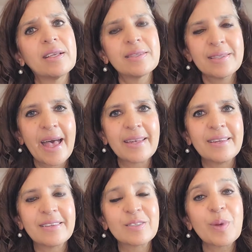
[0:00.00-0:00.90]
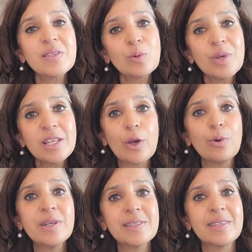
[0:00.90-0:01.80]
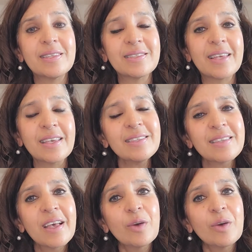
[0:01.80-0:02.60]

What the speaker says: sadness, right? So we notice these things.